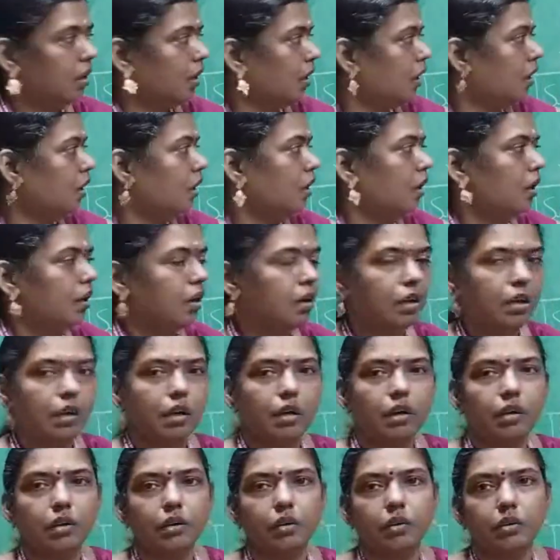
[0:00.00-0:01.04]

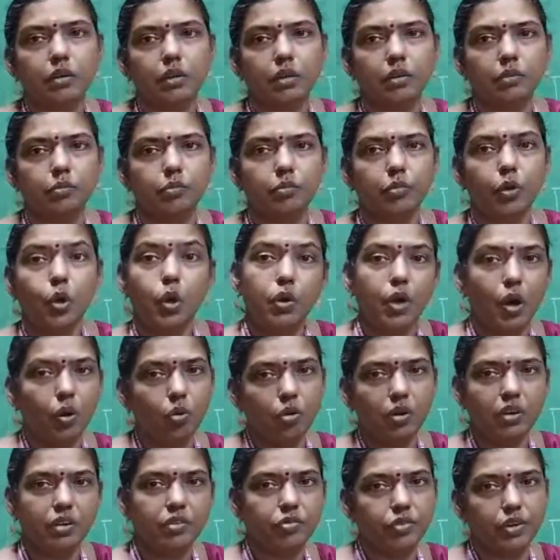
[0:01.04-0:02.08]
the
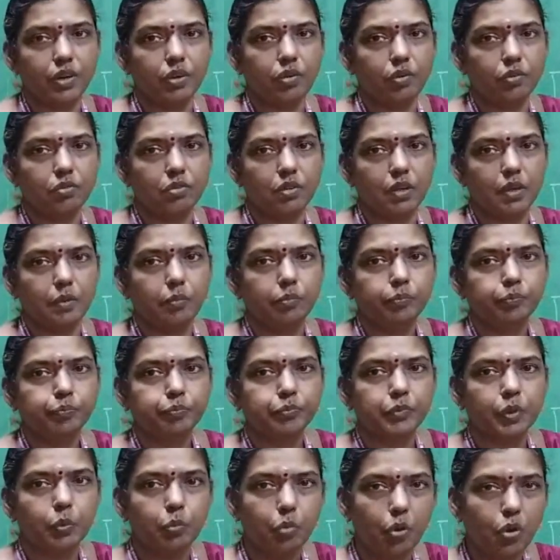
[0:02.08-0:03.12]
downlink frequency.
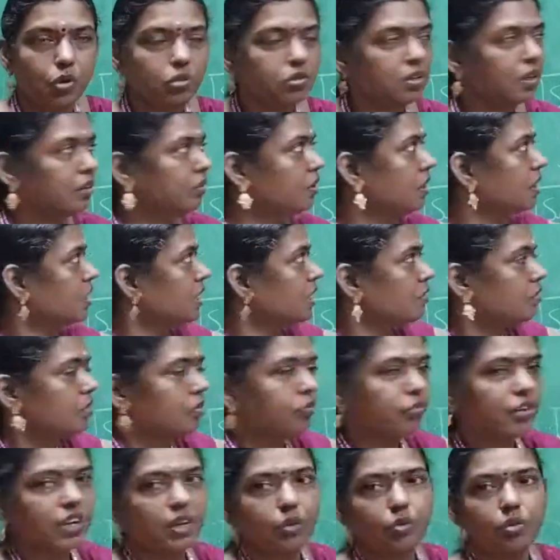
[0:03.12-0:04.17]
Most of the things
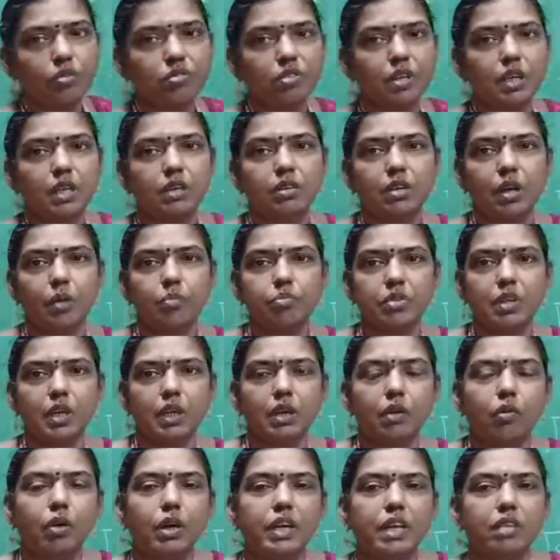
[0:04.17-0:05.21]
frequency it comes
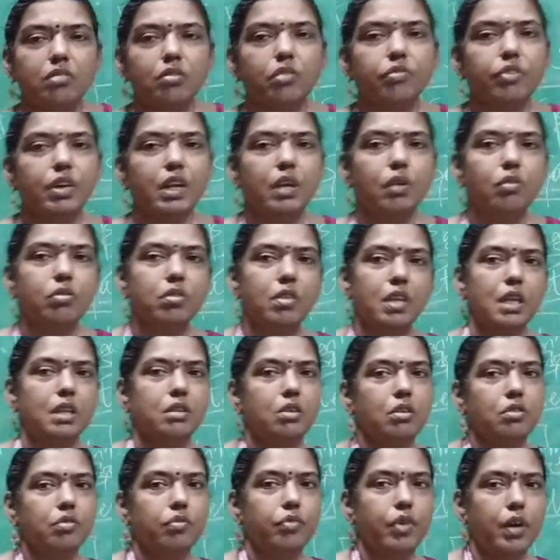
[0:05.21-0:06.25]
under what is the frequency
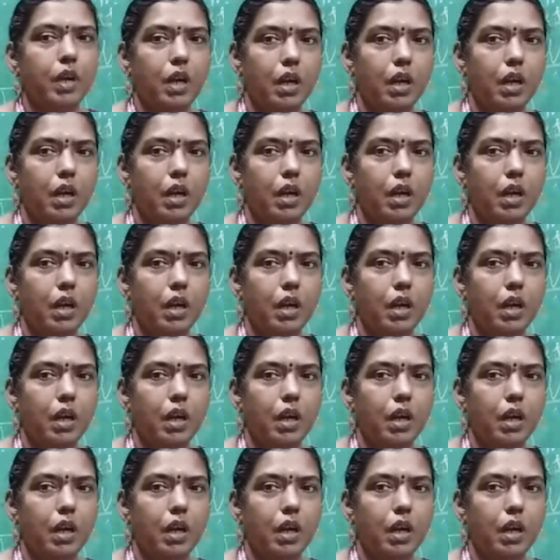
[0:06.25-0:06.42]
ranges for